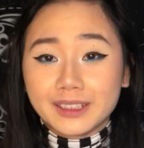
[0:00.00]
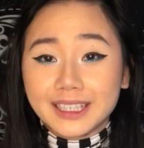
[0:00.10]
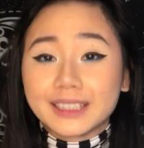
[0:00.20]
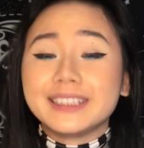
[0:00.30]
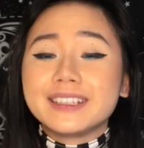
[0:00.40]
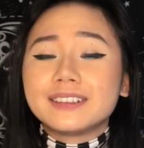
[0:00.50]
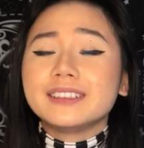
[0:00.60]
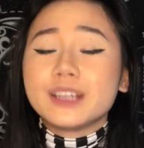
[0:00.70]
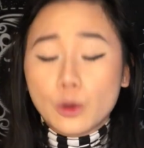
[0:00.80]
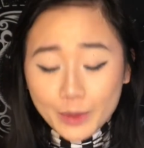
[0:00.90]
Like,
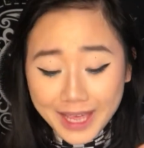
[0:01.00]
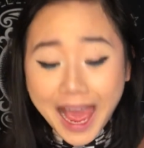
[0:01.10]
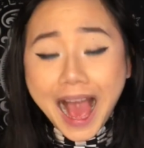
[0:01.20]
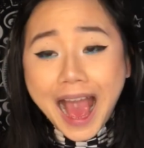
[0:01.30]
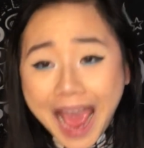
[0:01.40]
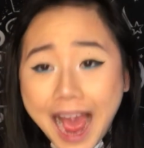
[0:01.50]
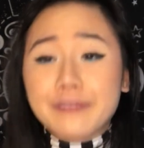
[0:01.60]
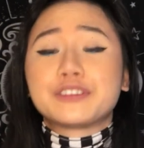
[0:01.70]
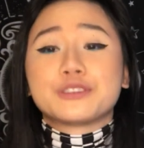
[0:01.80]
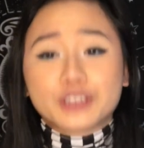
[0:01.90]
legally, we
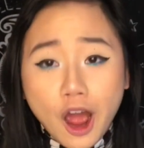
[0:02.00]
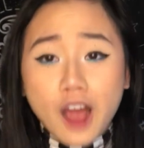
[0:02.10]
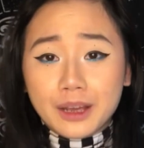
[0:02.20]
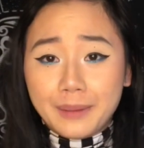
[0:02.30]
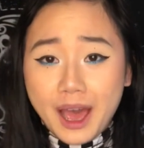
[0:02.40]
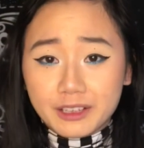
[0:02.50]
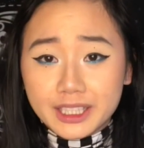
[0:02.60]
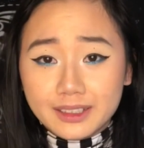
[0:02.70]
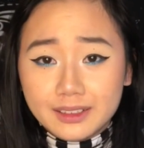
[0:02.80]
have to talk about it.